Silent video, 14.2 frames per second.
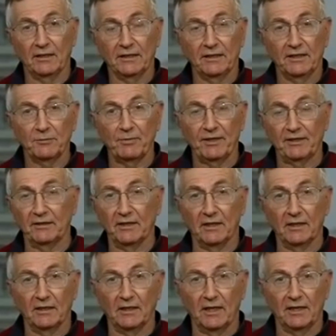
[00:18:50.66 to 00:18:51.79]
he's been
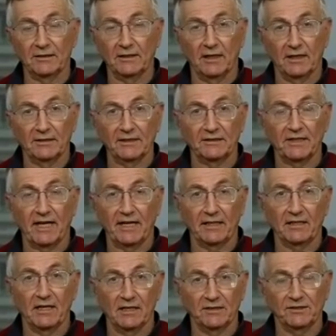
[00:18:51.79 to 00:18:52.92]
on the
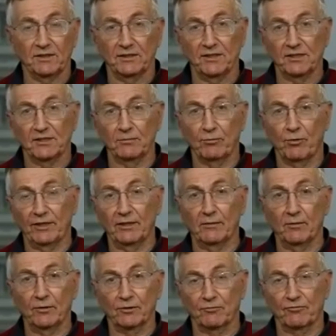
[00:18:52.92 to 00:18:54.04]
attack constantly, supporting
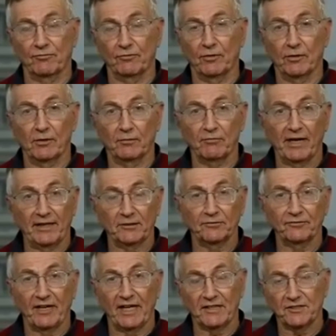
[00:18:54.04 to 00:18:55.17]
the most
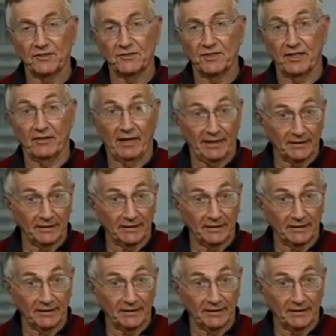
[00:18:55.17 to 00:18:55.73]
radical factions there.